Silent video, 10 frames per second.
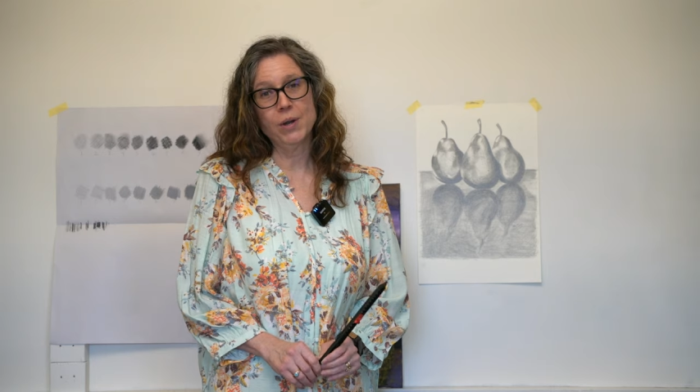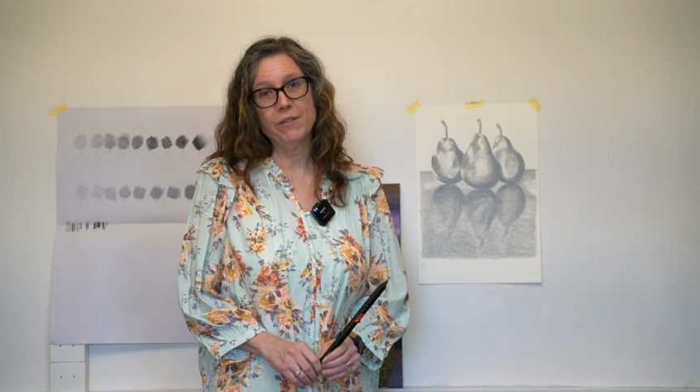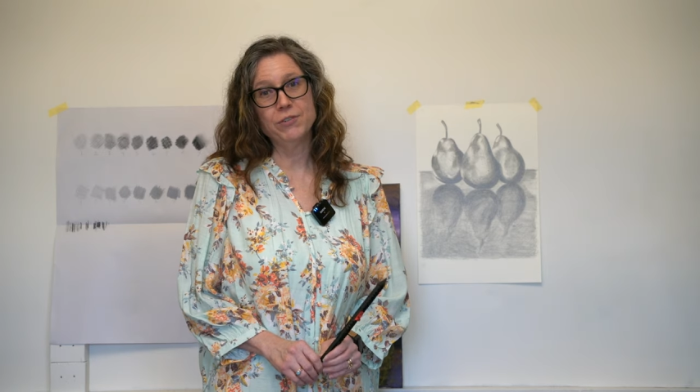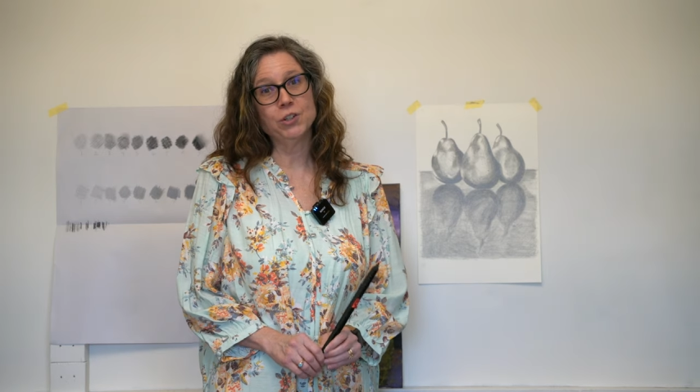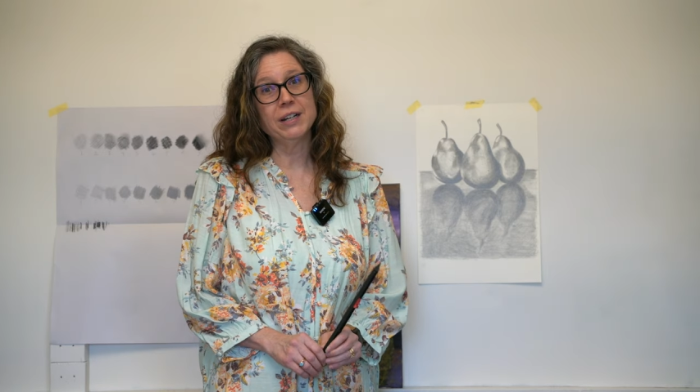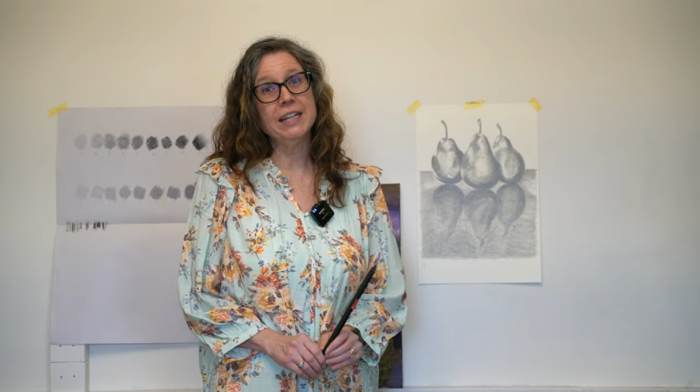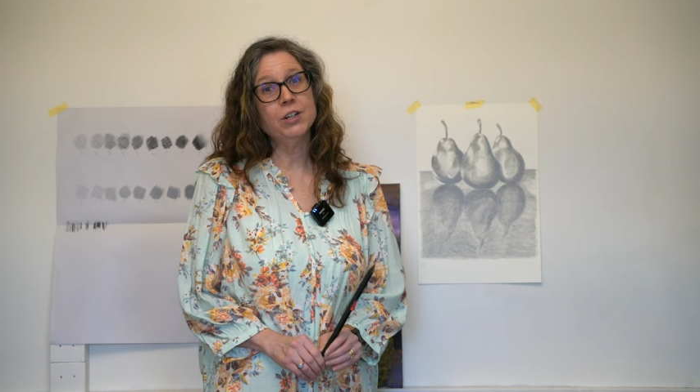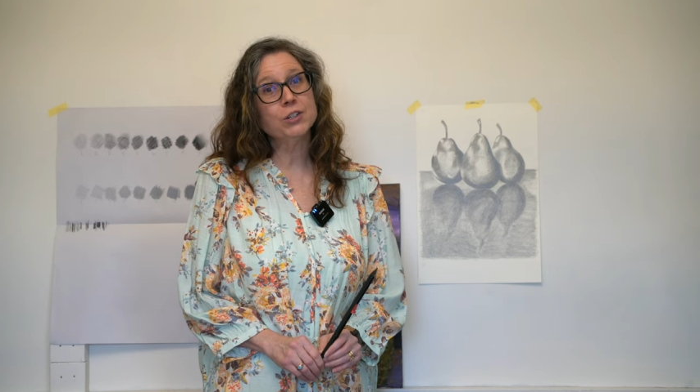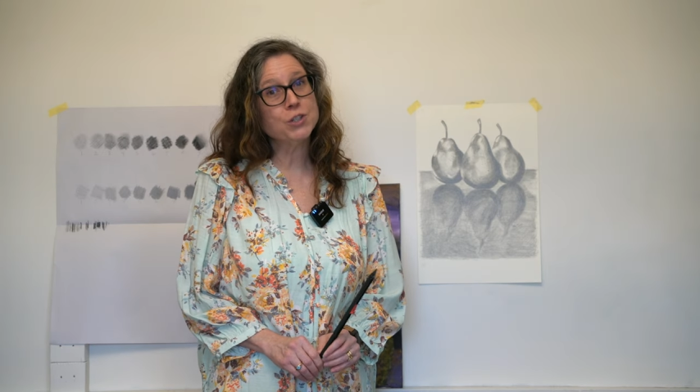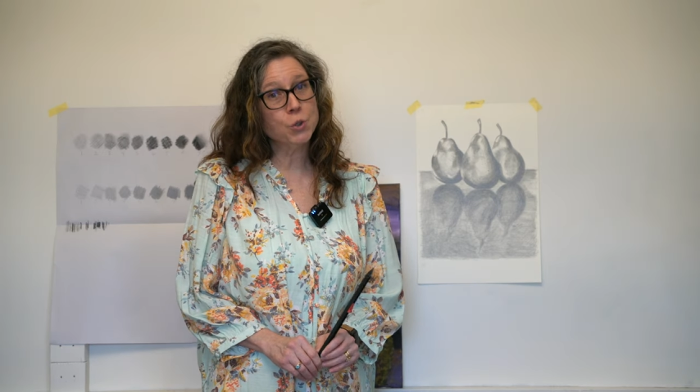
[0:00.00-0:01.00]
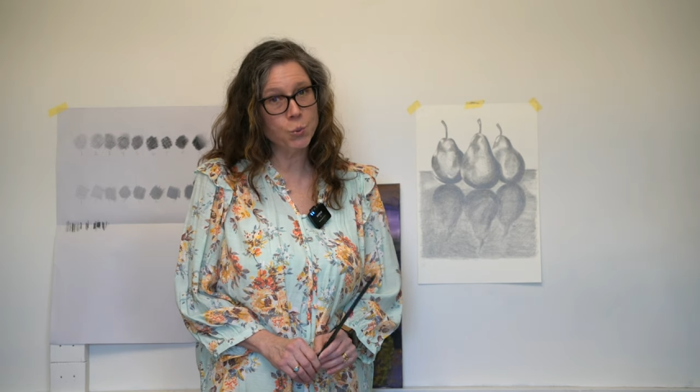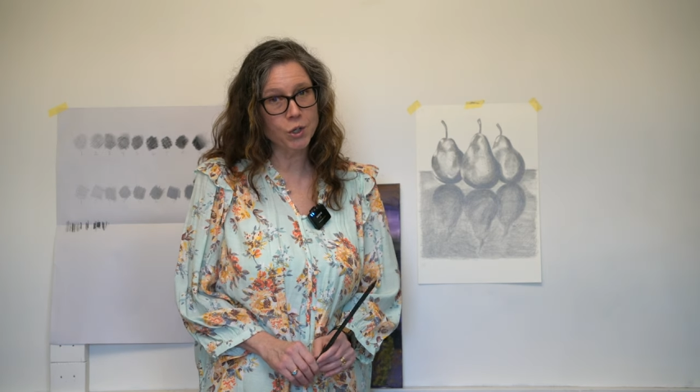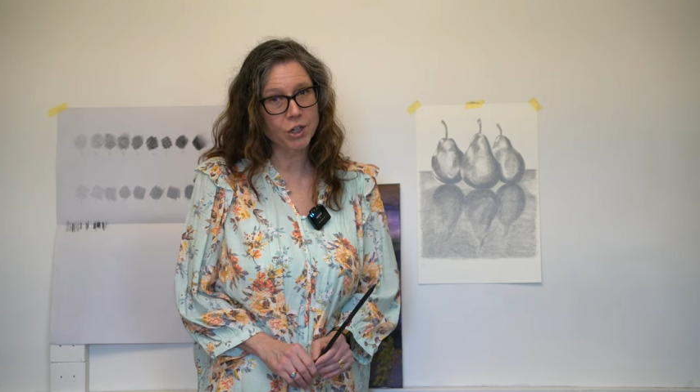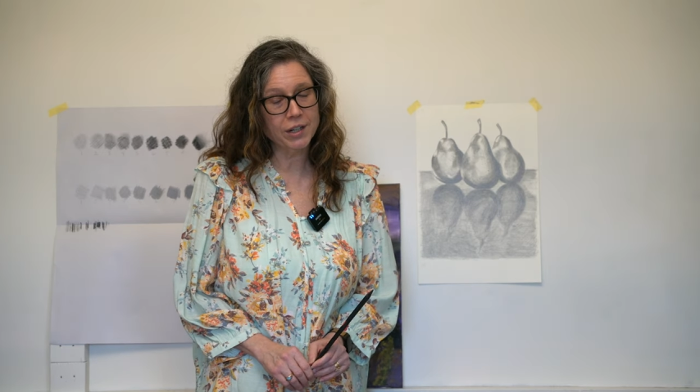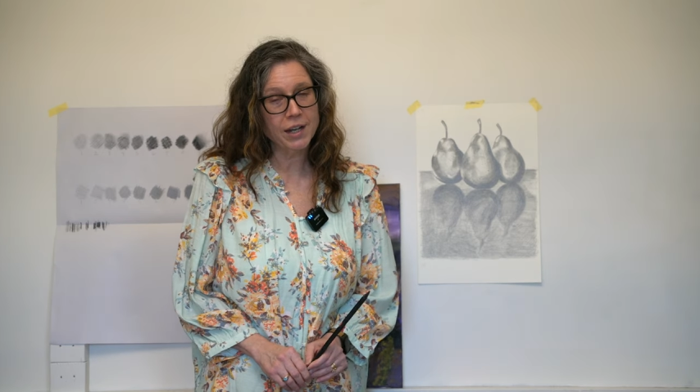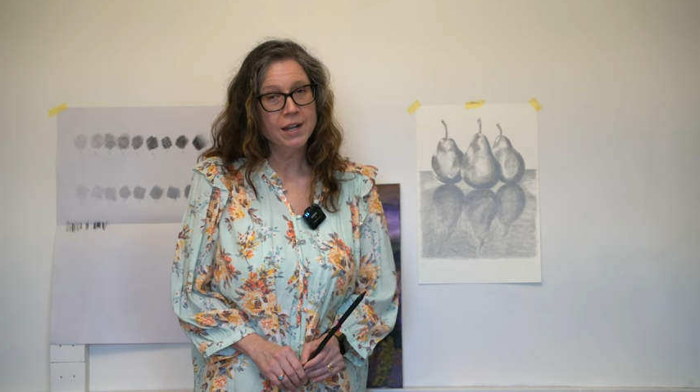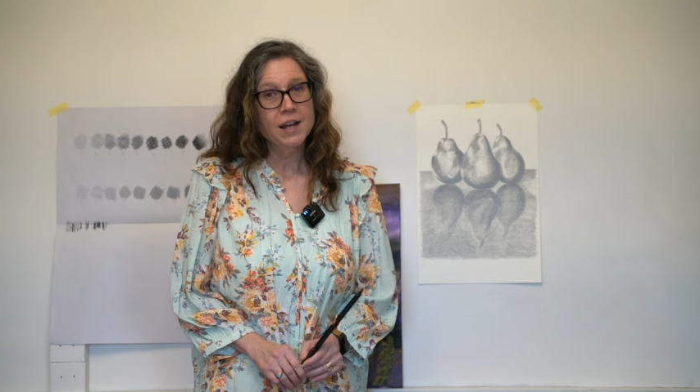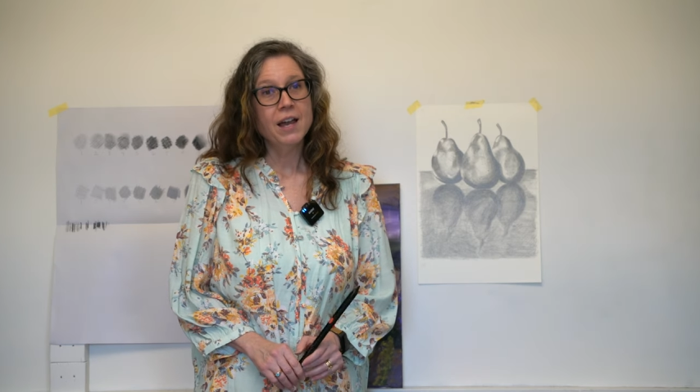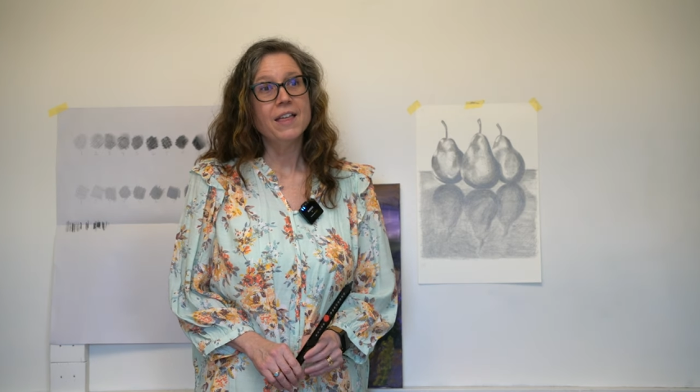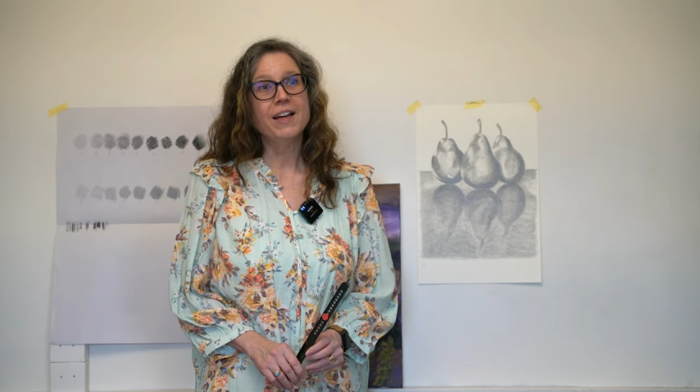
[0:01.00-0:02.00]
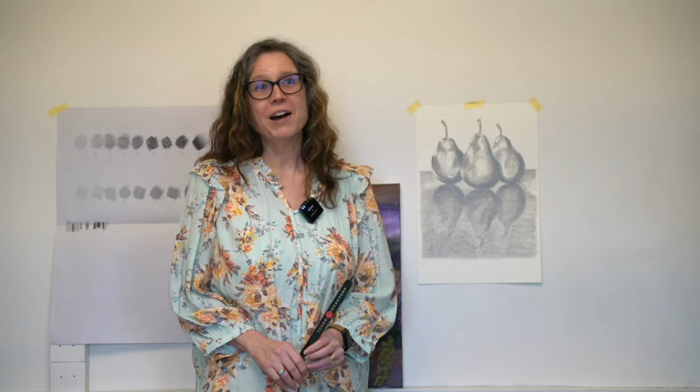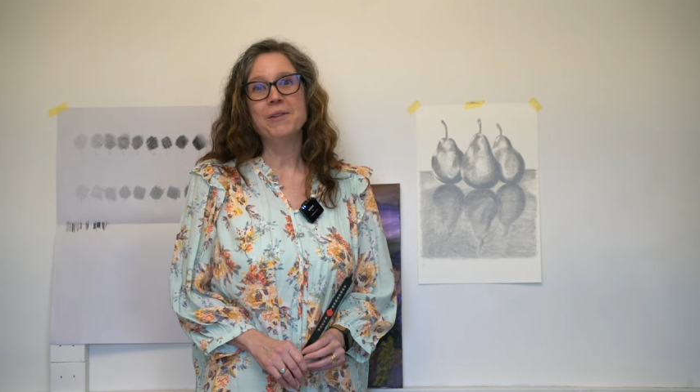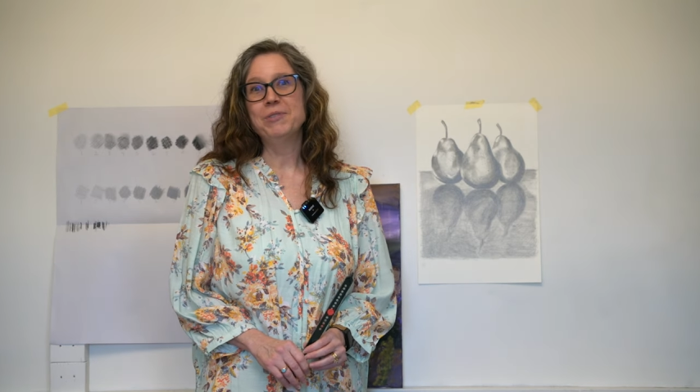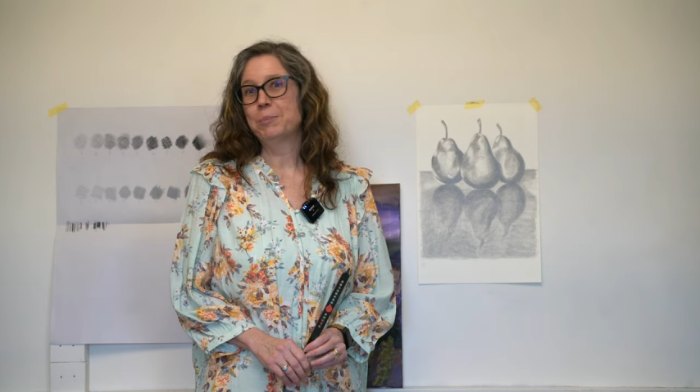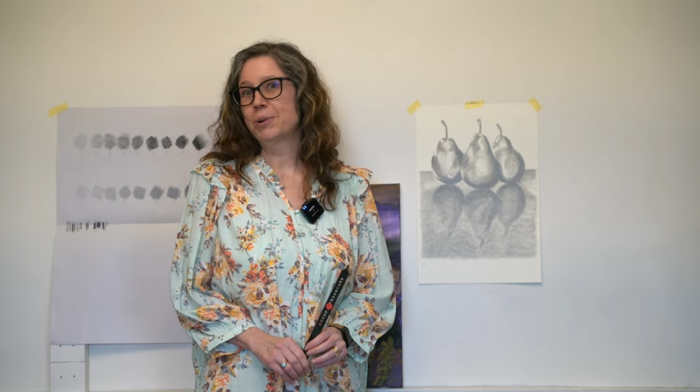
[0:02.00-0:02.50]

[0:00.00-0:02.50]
If you're eager to work, the